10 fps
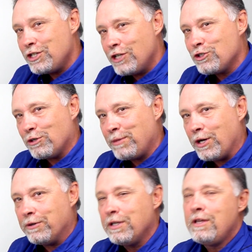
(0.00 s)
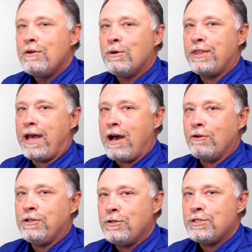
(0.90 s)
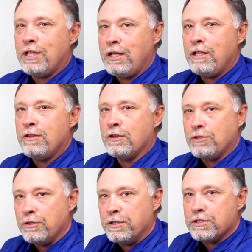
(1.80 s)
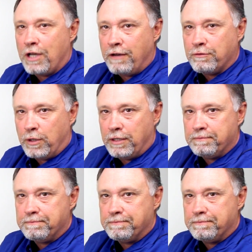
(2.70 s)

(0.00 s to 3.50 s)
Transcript: digital mode, without using any of the tuner software.